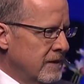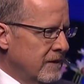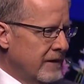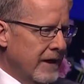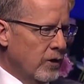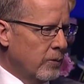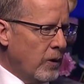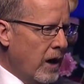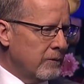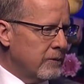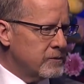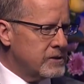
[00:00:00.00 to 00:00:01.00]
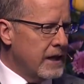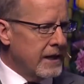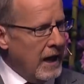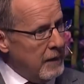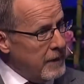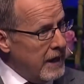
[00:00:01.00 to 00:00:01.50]
They had no problem saying,
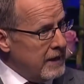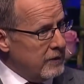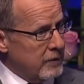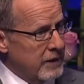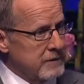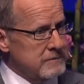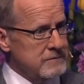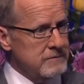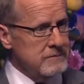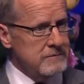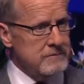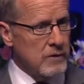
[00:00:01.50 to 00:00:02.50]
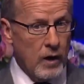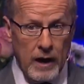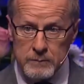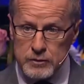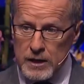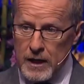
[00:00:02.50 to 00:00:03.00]
"I'm angry," or
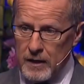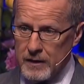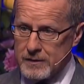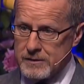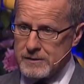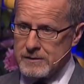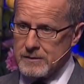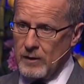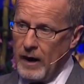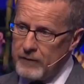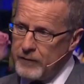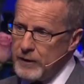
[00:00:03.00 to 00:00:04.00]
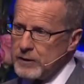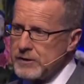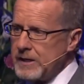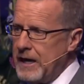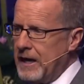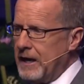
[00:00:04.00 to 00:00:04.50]
"I'm jealous," or "I feel
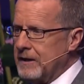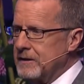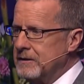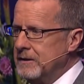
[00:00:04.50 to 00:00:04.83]
sad."